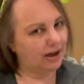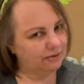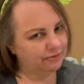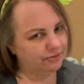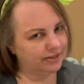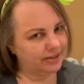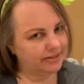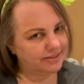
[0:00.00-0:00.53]

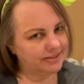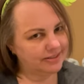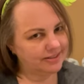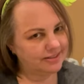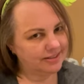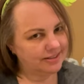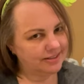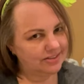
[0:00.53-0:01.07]
outfit,
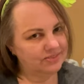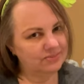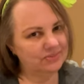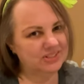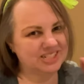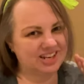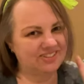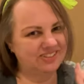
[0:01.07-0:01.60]

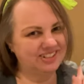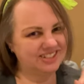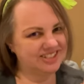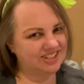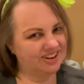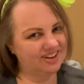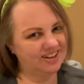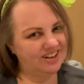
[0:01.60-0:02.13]
which I will
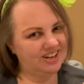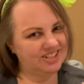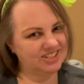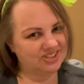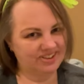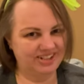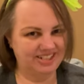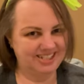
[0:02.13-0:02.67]
insert a
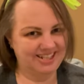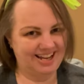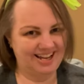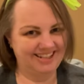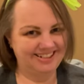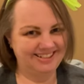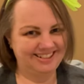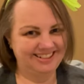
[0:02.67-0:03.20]

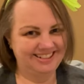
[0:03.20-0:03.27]
screenshot